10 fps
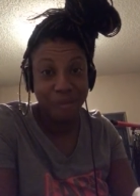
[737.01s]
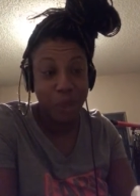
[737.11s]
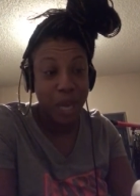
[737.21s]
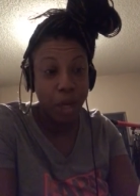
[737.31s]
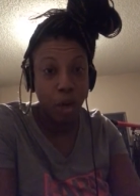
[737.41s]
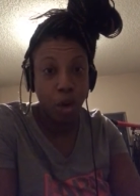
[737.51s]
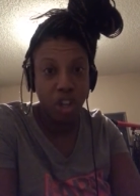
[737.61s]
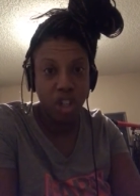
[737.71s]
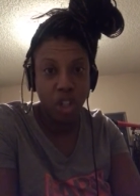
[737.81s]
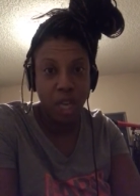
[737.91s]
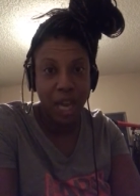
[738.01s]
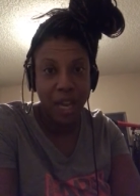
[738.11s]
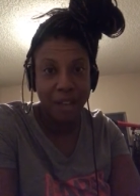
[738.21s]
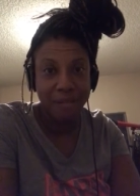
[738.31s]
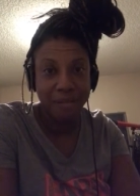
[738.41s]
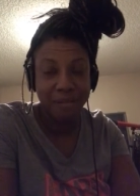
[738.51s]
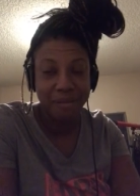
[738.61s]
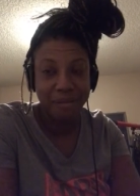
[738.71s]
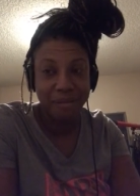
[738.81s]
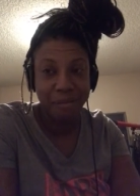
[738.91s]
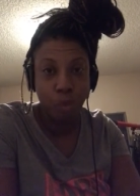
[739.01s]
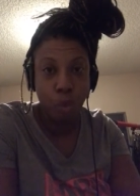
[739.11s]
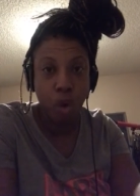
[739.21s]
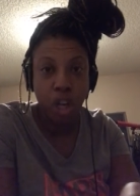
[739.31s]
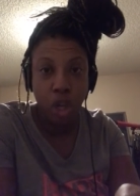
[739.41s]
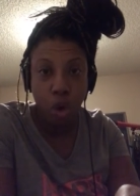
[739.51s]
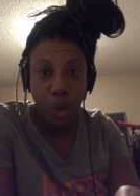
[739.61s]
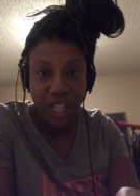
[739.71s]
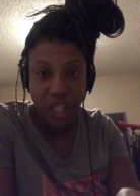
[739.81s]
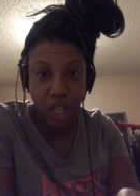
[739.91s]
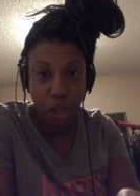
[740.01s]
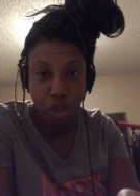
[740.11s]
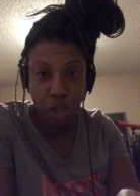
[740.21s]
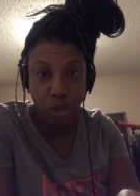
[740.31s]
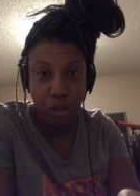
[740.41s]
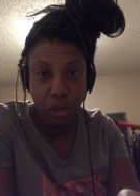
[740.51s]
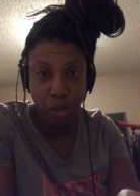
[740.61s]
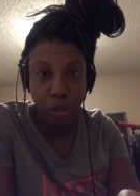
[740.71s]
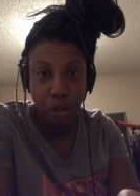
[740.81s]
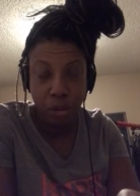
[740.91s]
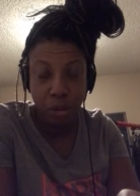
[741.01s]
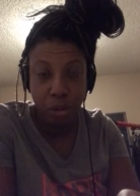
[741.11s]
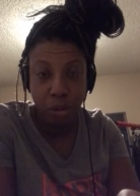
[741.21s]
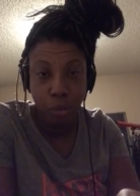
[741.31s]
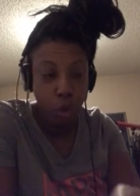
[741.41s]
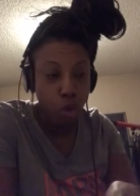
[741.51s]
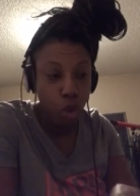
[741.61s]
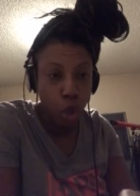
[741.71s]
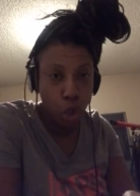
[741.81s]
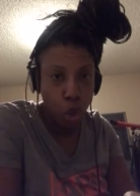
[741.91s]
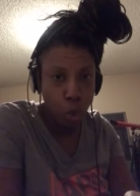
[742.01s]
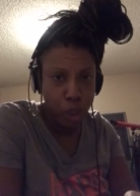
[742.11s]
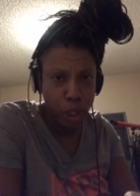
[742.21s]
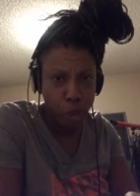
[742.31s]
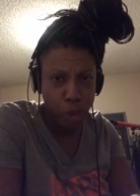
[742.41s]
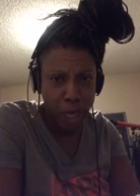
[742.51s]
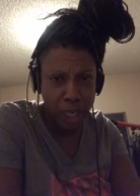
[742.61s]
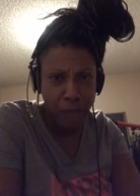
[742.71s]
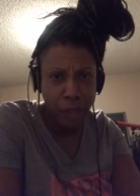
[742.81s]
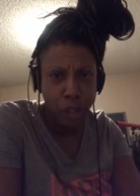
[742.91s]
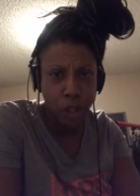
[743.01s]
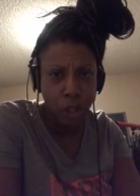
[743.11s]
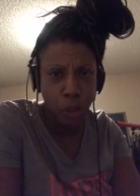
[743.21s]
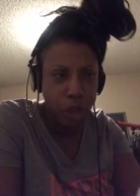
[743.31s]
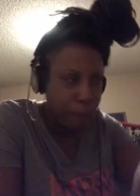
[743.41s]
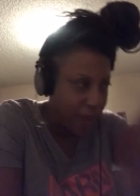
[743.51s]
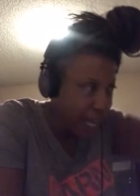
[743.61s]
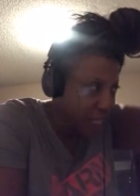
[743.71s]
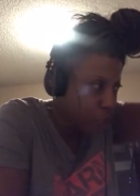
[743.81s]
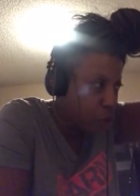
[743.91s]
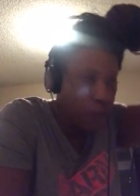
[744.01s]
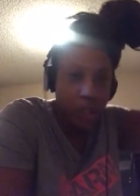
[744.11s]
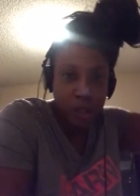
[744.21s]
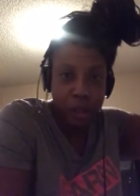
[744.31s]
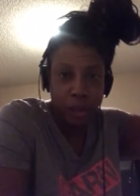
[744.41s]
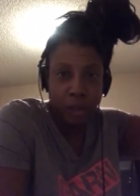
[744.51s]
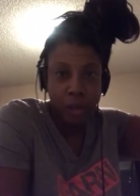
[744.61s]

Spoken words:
What kind of heart you got? What are your intentions? What are you going to do with this when I give it to you? Will you pass it over to them?